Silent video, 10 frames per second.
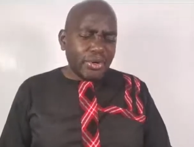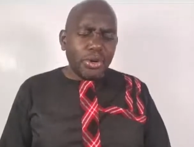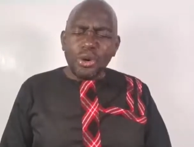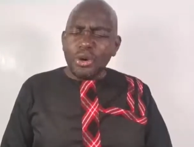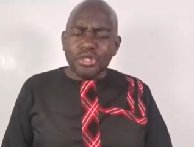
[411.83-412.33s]

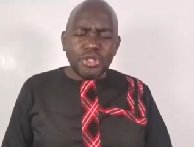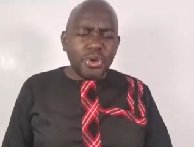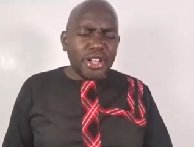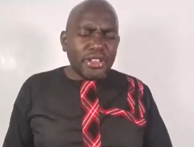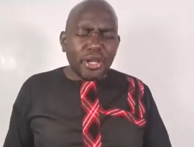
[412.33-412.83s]
Lord,
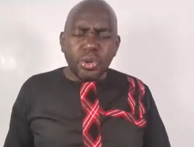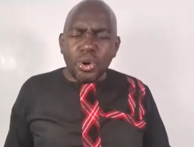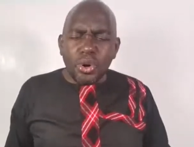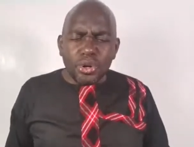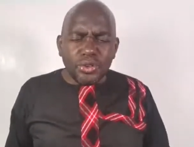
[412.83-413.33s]
you are the
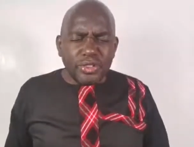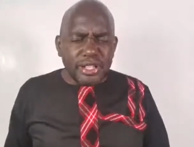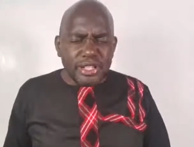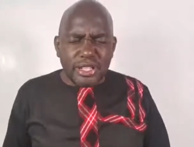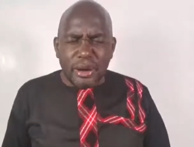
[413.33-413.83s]
Lord of the
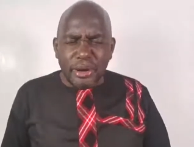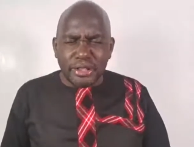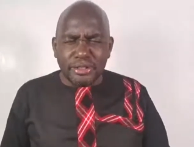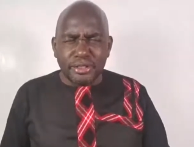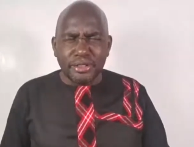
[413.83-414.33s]

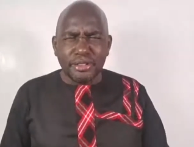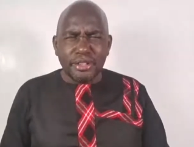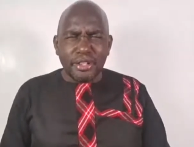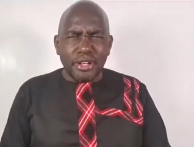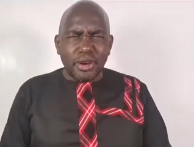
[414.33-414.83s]
Sabbath.
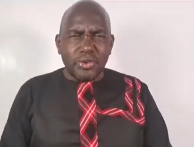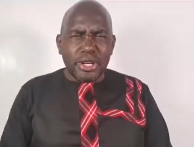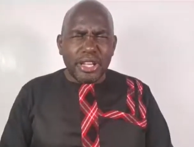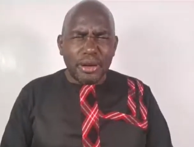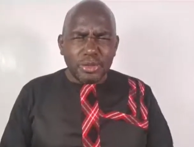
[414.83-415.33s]
We
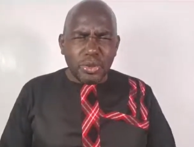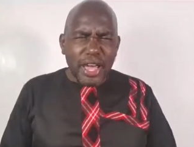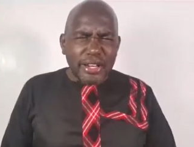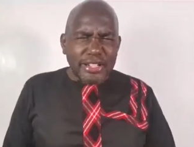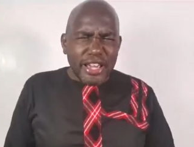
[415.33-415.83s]
come to
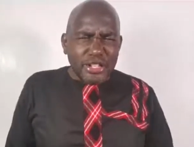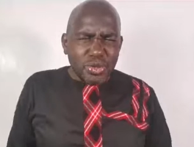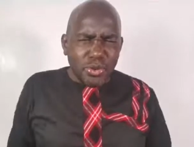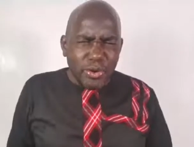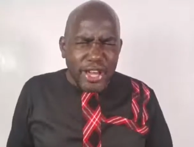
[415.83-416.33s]
enter
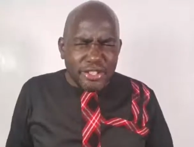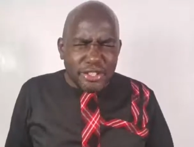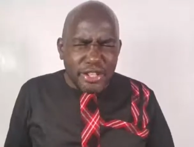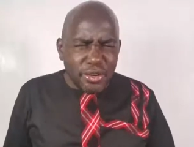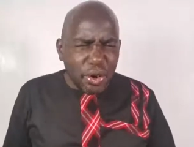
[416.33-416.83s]
into
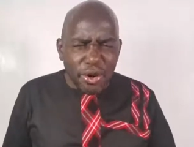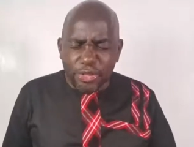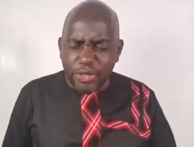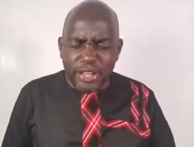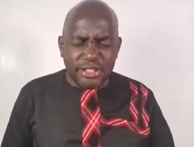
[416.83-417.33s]
rest in
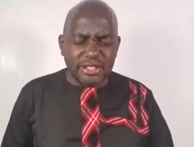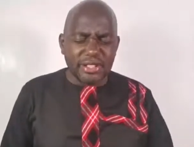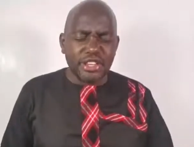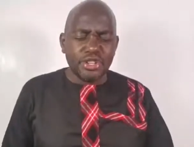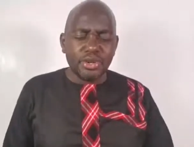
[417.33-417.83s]
all
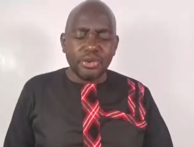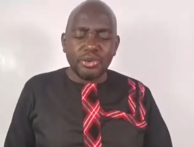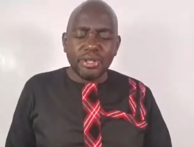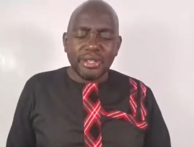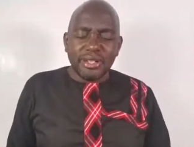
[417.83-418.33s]
things in you.
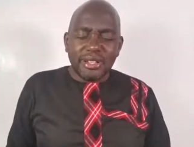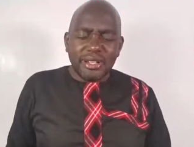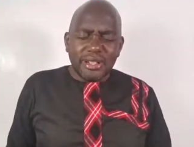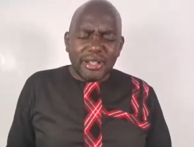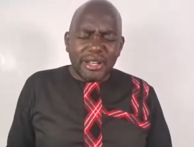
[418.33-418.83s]

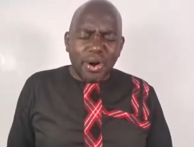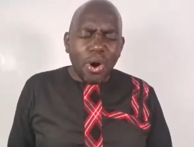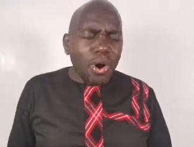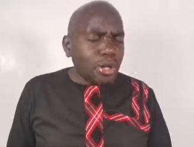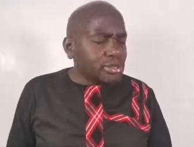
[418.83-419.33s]

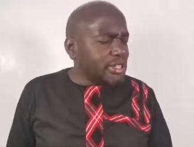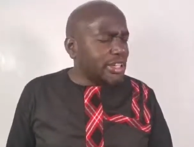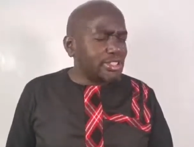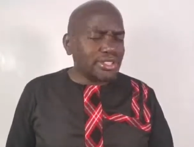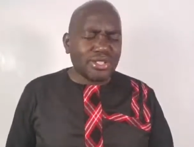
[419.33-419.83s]
All
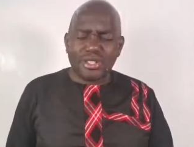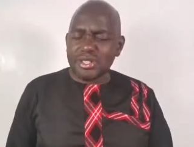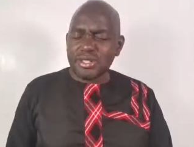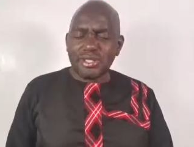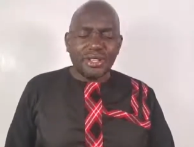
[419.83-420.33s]
things,